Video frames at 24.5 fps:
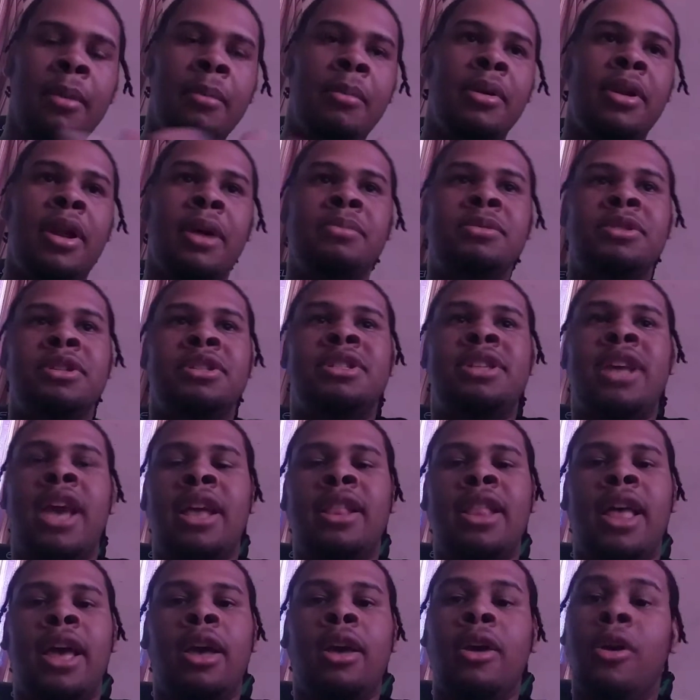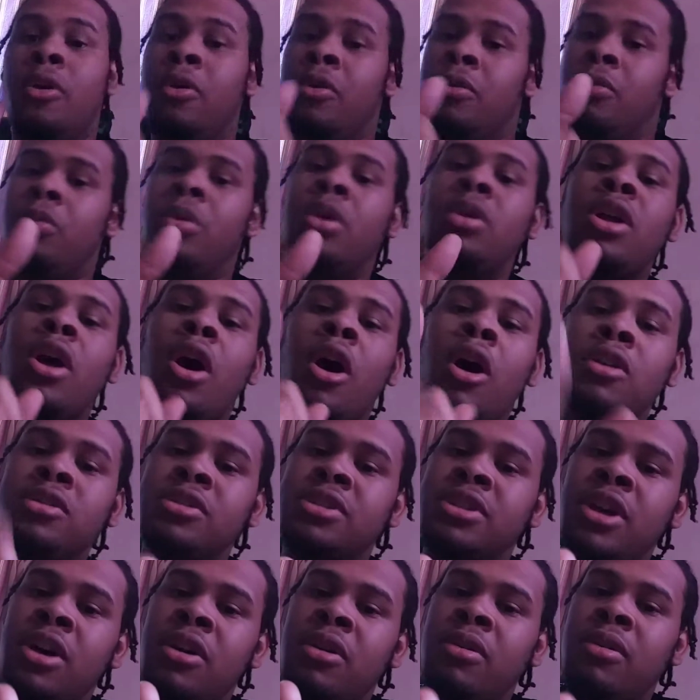But I'm just saying, like, oh, what
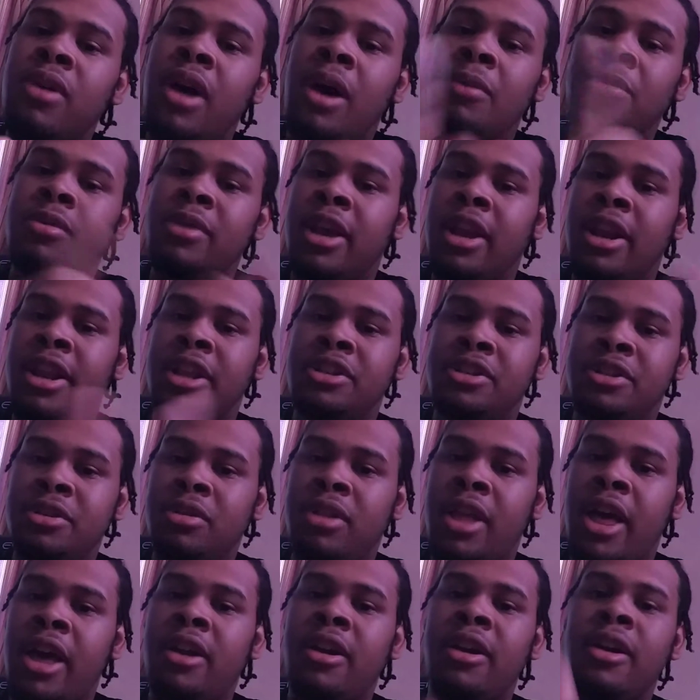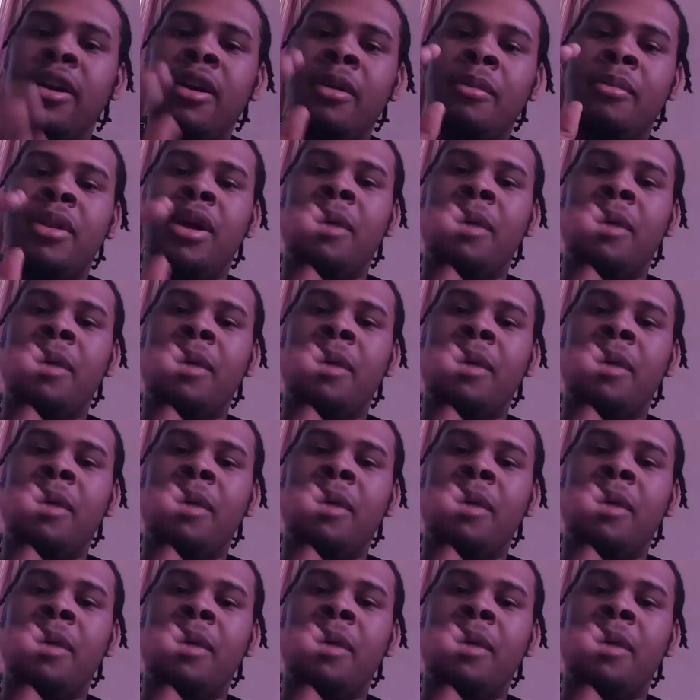also I will get into later,